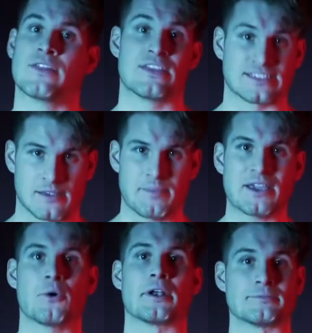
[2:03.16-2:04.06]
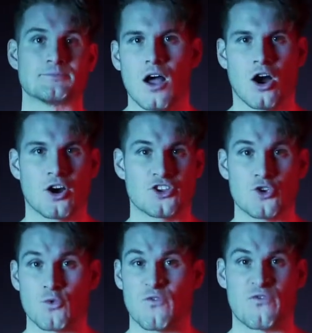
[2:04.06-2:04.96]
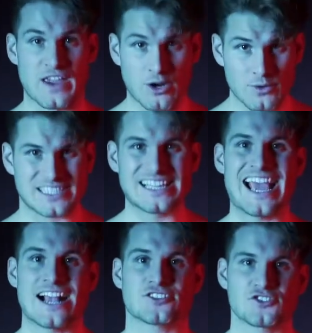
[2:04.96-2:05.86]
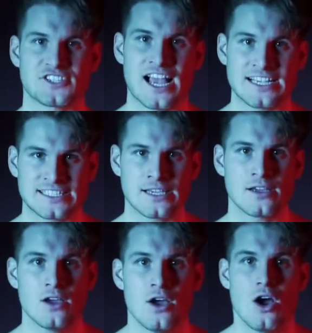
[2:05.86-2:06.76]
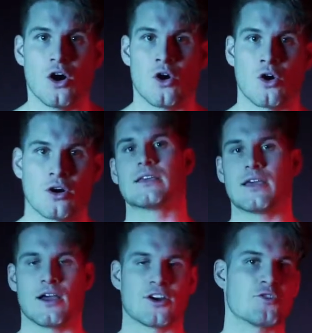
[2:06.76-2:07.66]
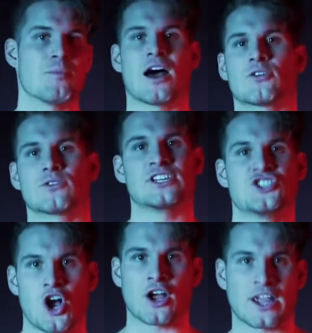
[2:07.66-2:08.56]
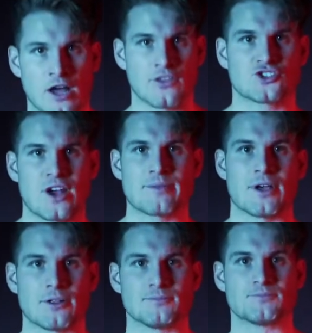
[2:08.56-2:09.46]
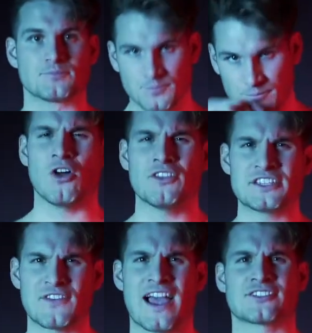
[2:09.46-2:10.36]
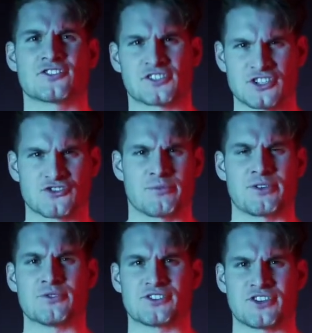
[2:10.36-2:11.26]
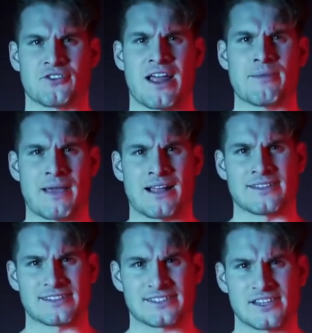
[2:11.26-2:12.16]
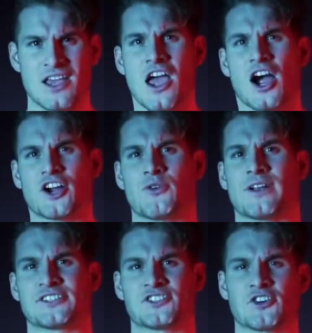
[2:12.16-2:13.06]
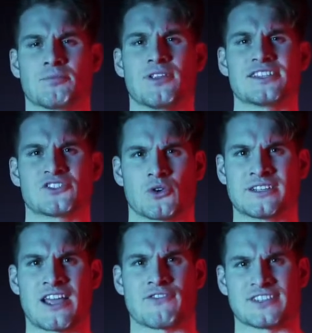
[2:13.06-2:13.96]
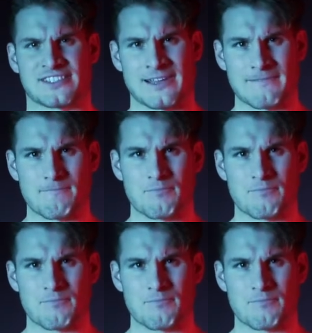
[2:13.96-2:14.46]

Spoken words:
this is a big one. Are you vigorously exercising, or are you moderately jogging on the treadmill? All these factors contribute to your net balance. Are you at a surplus or a deficit?